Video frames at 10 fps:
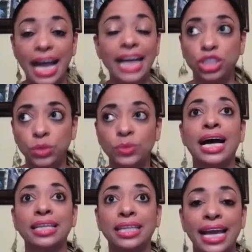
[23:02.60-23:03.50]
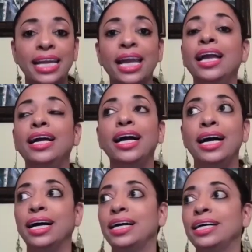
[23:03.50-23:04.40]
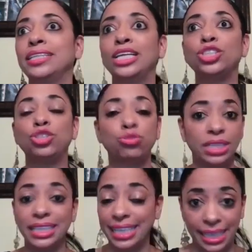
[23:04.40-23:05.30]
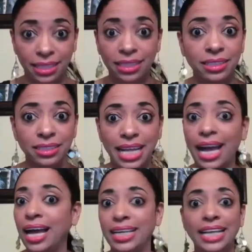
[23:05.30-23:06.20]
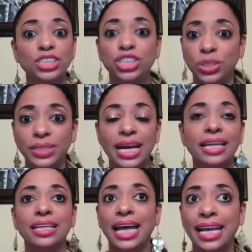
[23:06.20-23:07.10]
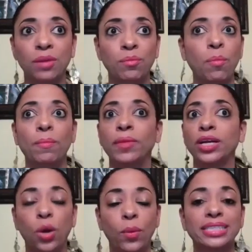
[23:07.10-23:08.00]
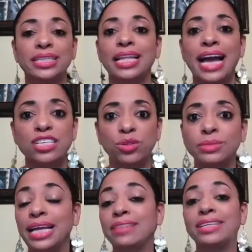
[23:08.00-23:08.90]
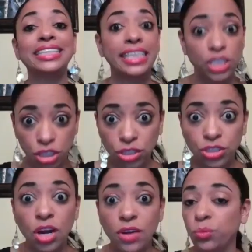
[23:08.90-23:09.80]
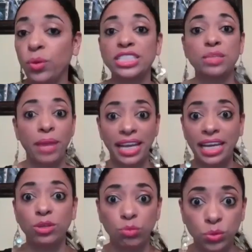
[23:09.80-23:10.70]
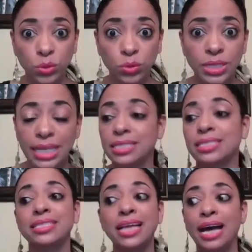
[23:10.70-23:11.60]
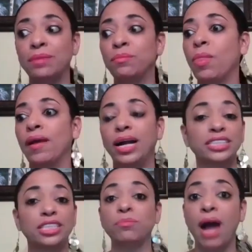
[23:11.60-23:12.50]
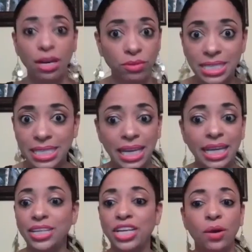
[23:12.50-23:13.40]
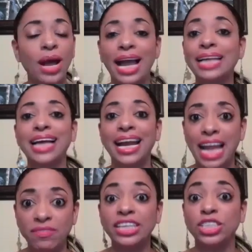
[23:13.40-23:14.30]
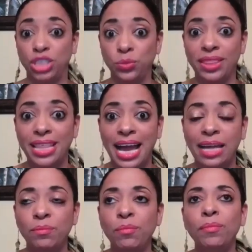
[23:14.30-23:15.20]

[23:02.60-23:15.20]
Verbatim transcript: I do not like drill and kill. I do not like going into classrooms and the teachers are the ones making the rules. It's not a democracy, you know, I have issue with that.